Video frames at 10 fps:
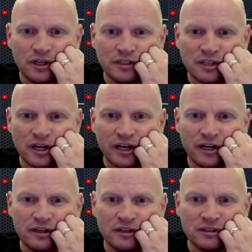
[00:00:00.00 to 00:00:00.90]
Cause the
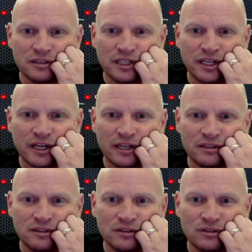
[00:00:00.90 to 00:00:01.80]
higher
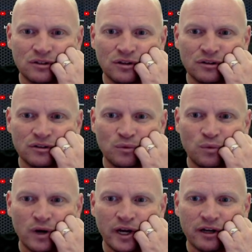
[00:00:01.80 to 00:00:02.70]
cat, the longer
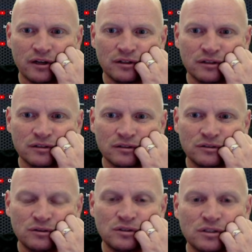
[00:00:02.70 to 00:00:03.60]
the wire
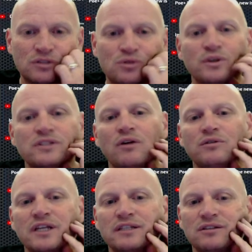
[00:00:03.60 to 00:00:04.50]
due to the twist.
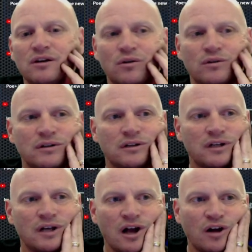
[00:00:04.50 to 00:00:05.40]
Oh, is that so?
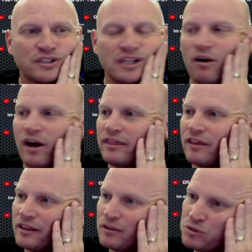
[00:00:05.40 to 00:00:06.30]
Well, so now I
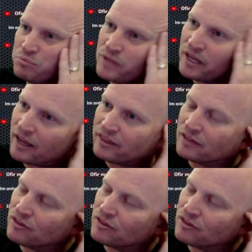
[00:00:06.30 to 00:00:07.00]
thought that was that I